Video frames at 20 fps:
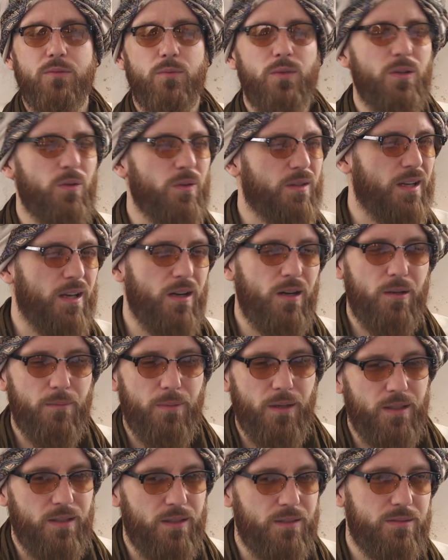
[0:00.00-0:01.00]
We don't care
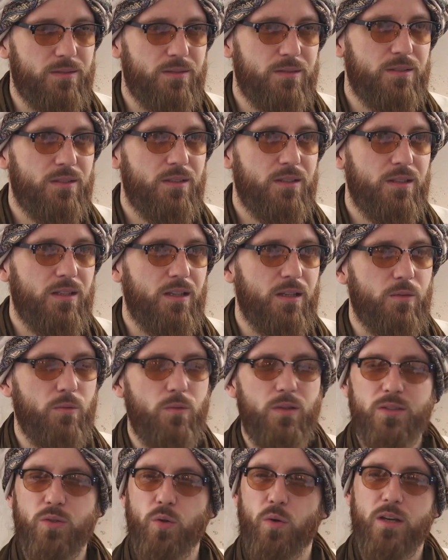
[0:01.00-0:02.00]
about this.
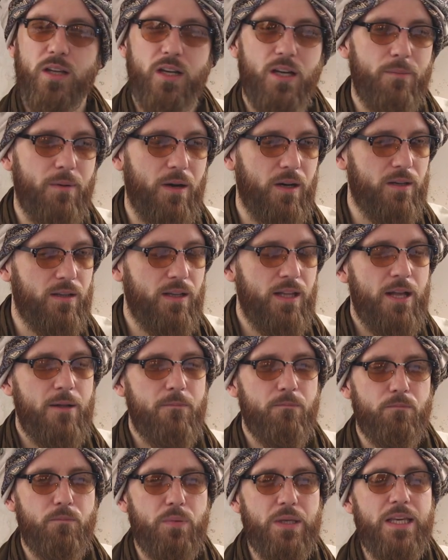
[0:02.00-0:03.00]
We're talking about
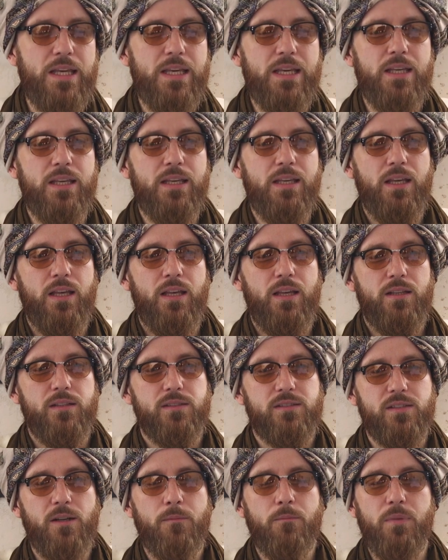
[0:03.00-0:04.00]
be
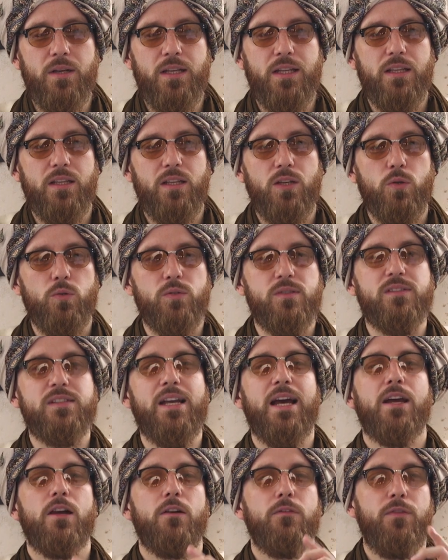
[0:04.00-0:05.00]
somebody who
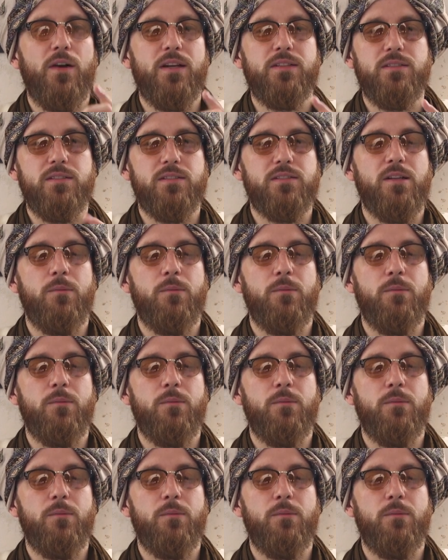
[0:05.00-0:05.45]
sacrifices